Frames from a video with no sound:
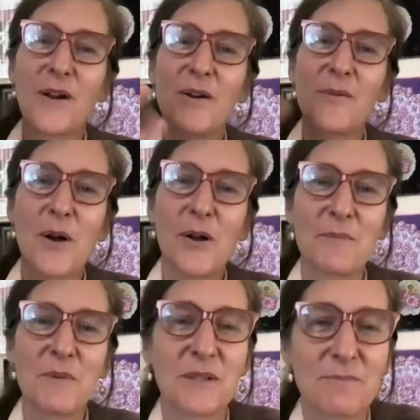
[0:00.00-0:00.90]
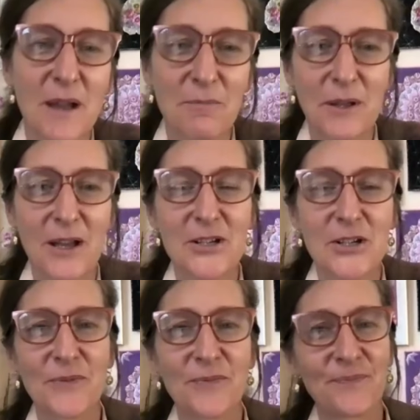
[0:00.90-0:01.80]
very welcome. It was my
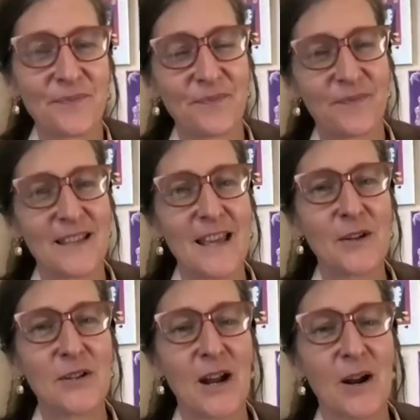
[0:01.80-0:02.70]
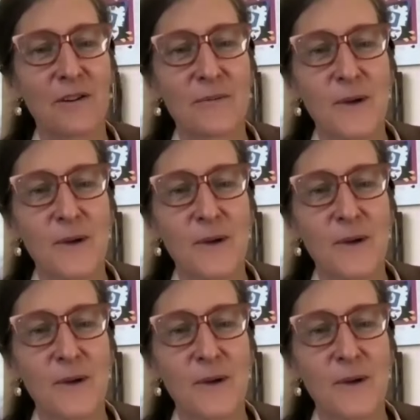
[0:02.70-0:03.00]
pleasure. Take good care, of